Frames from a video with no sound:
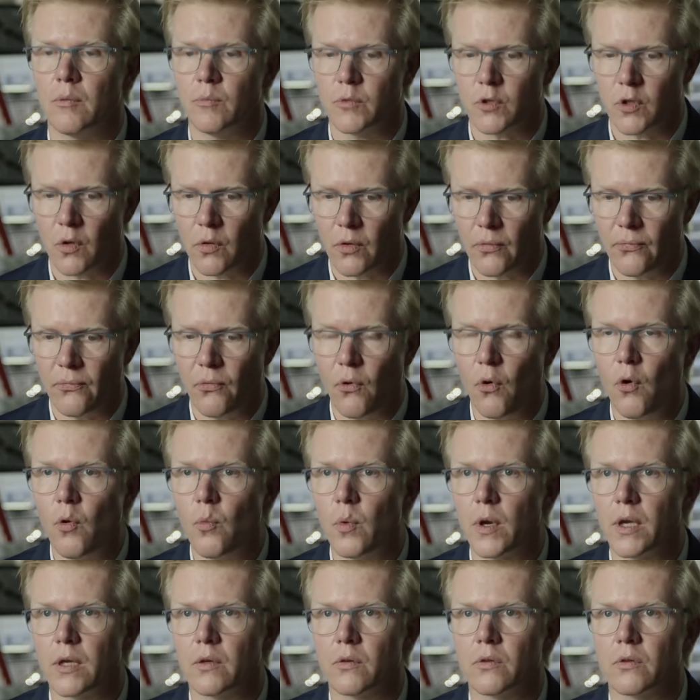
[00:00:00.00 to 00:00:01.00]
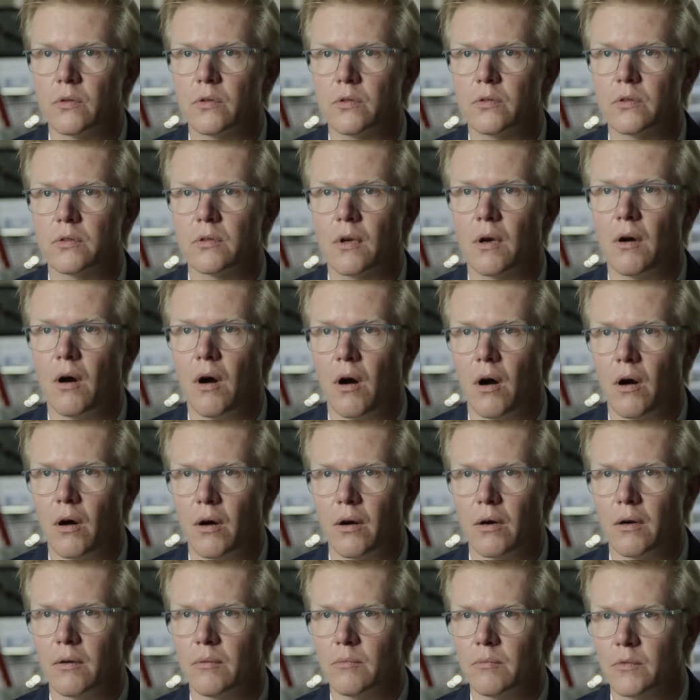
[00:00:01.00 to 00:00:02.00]
So the 4 wheels
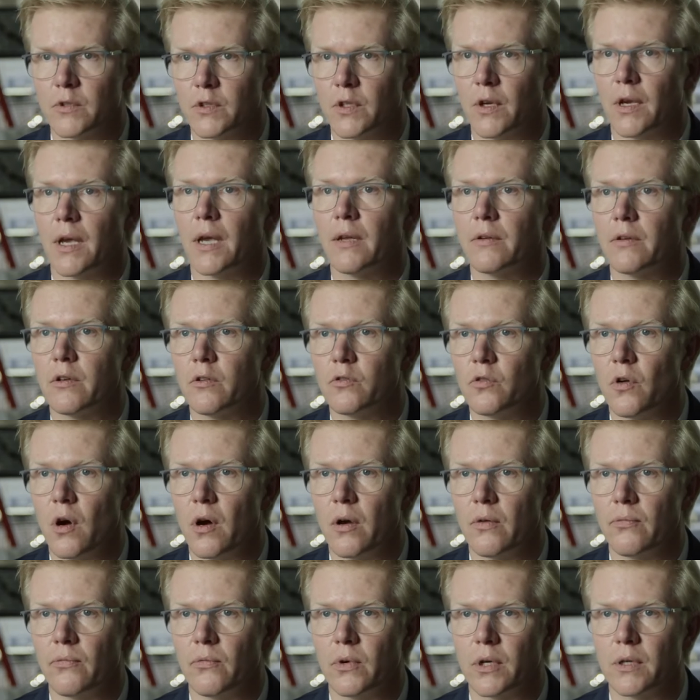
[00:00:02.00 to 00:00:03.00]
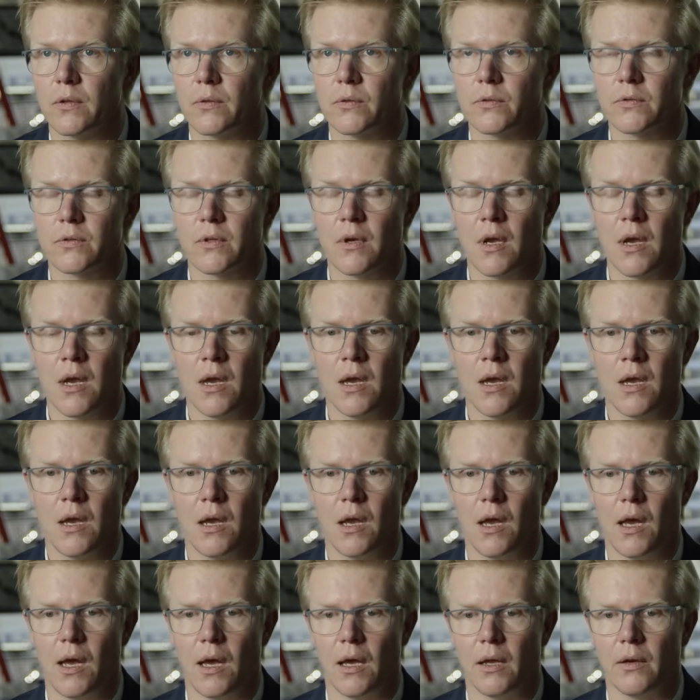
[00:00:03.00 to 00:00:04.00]
are Saietta drive wheels.
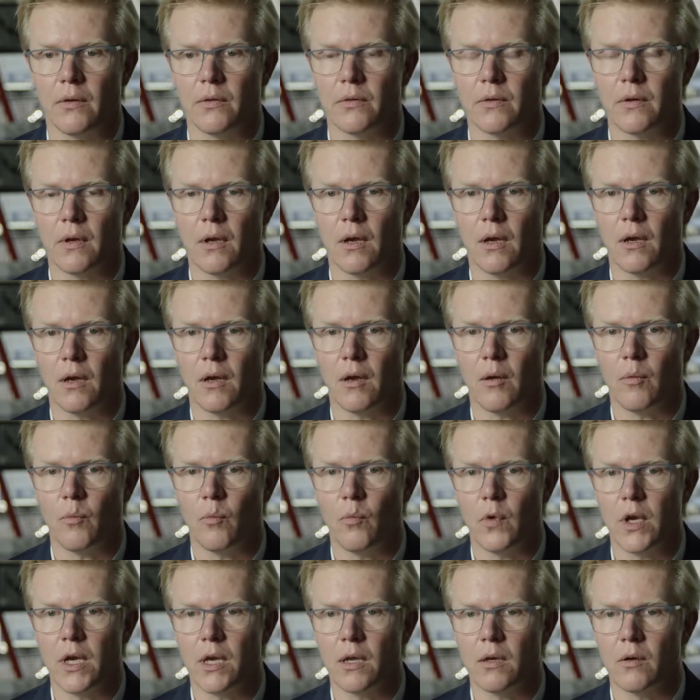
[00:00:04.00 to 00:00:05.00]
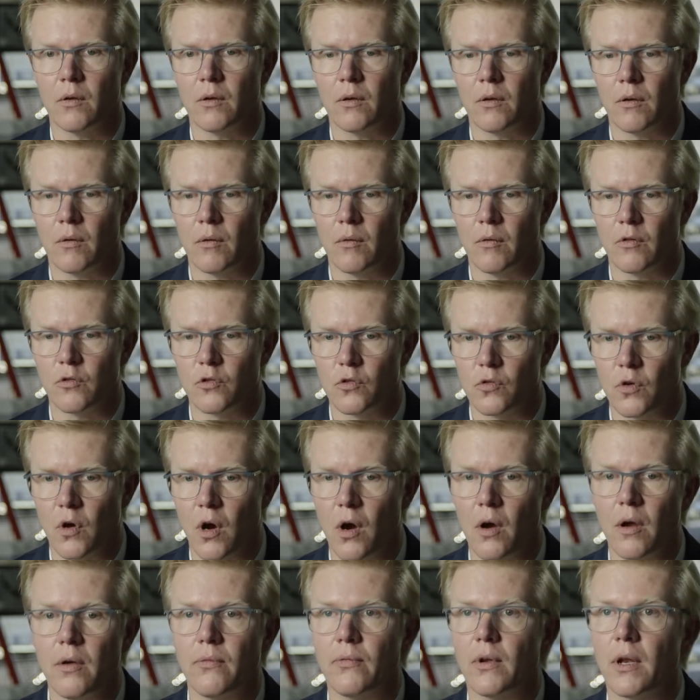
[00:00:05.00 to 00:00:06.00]
And we can
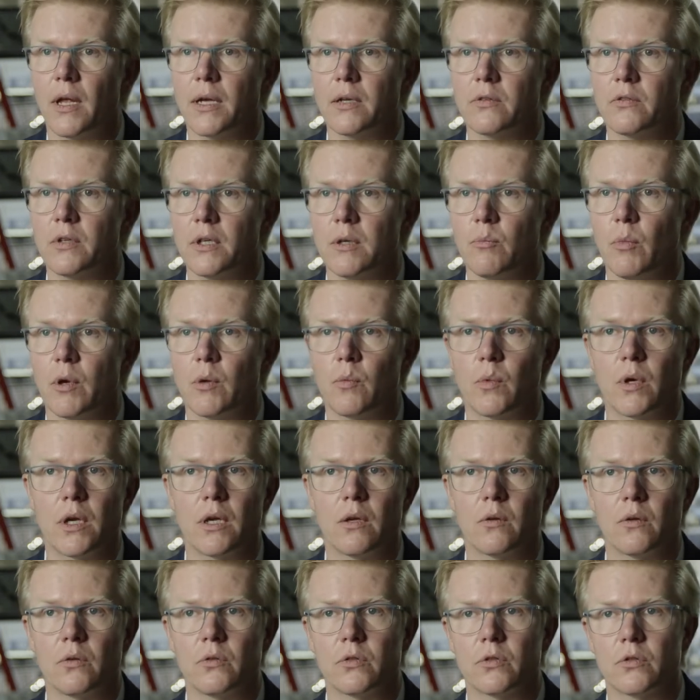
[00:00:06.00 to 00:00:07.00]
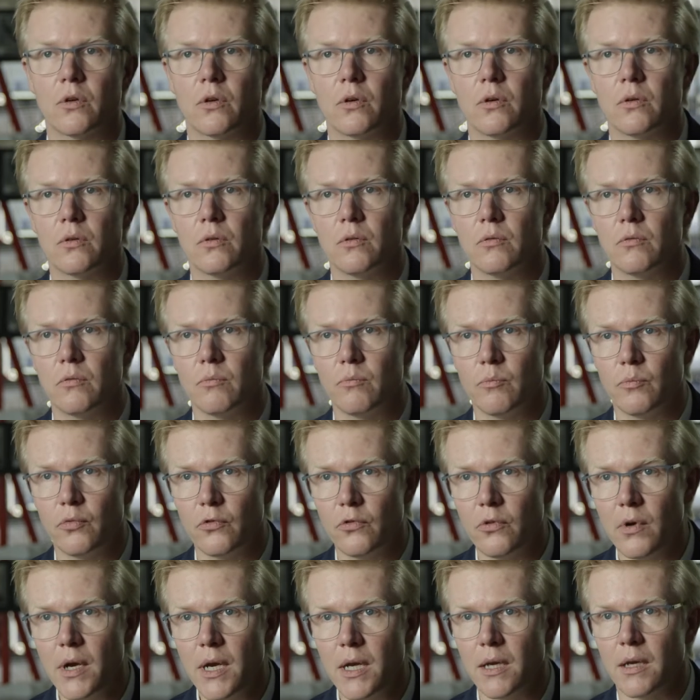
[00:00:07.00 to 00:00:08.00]
drive electric, but we can also
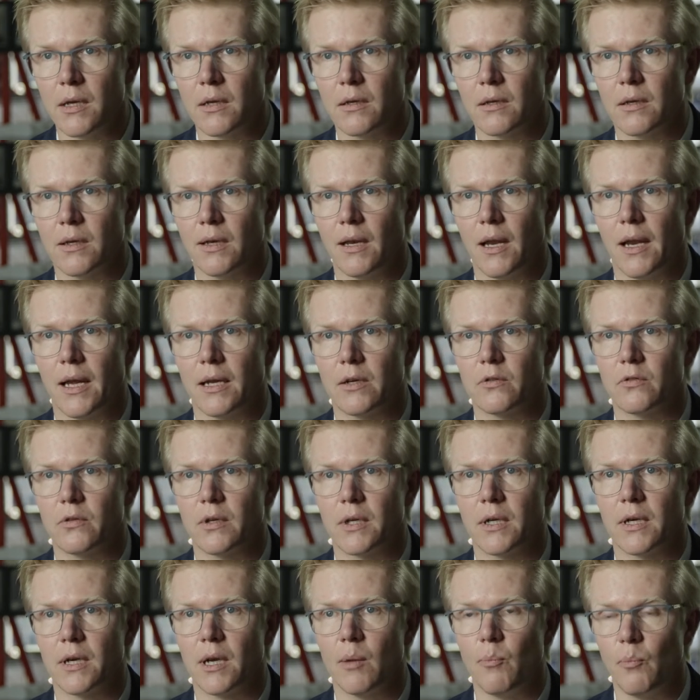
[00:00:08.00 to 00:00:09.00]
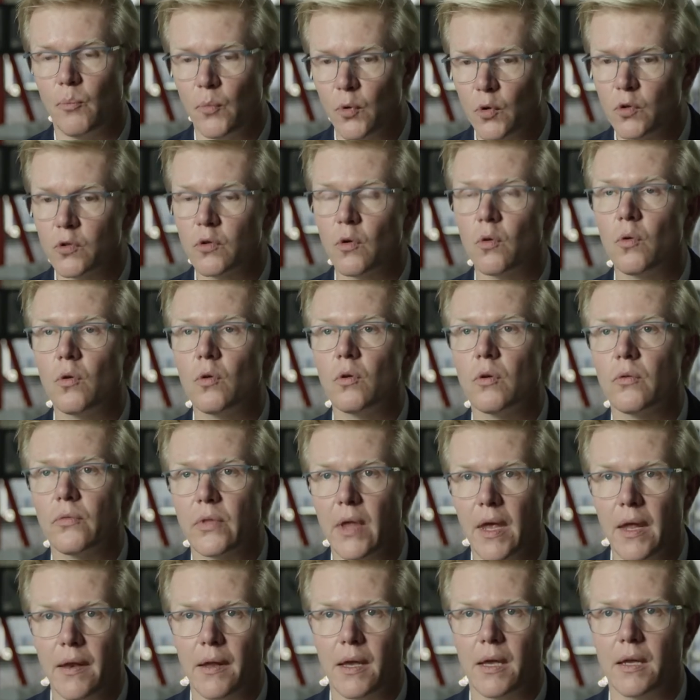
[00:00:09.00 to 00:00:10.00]
brake electric and put all of
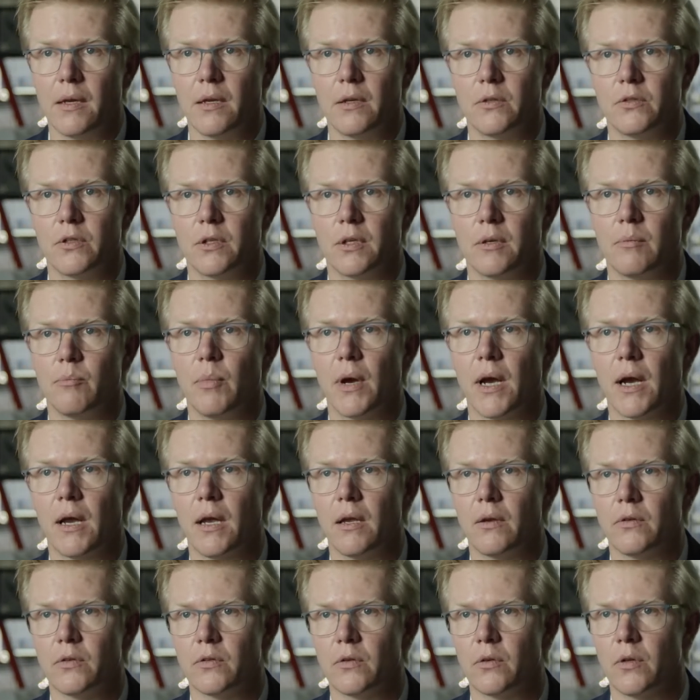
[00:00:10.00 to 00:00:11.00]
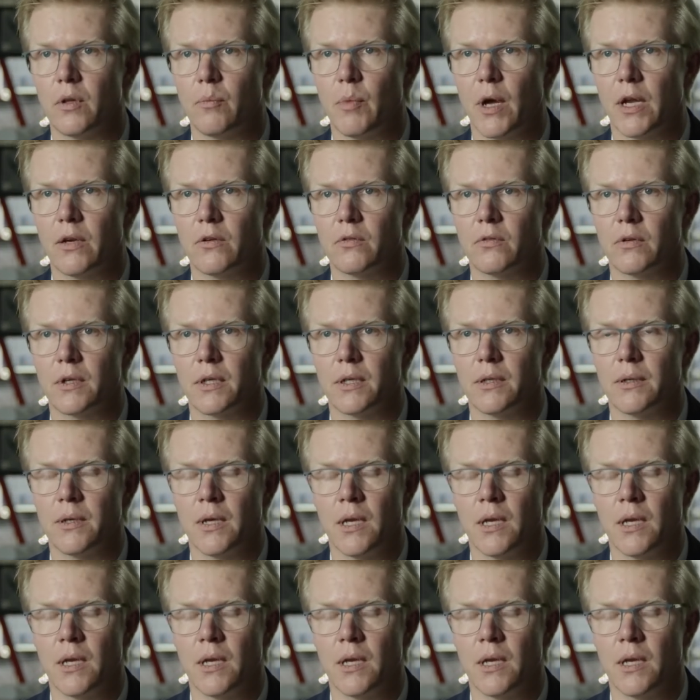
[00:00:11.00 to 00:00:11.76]
that energy back into the battery.